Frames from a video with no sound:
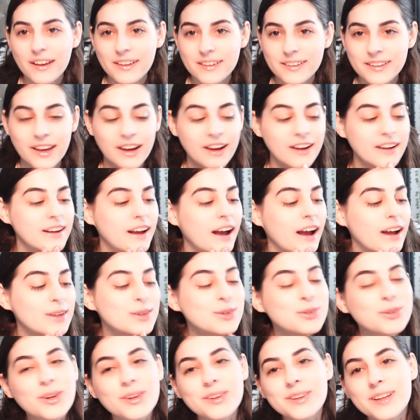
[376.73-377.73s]
Yeah, I
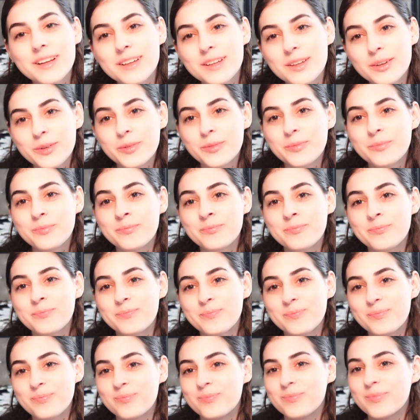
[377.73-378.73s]
do not like him
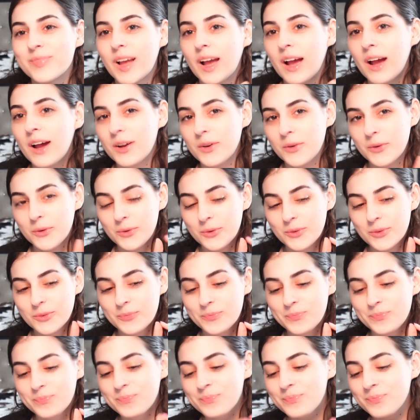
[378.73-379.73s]
at
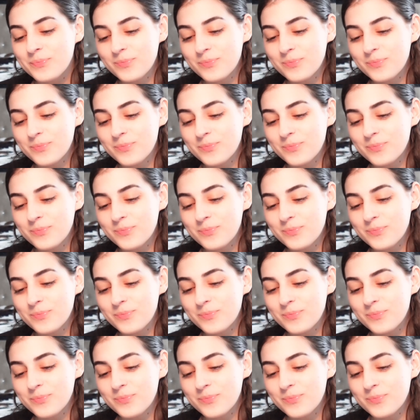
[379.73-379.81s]
all.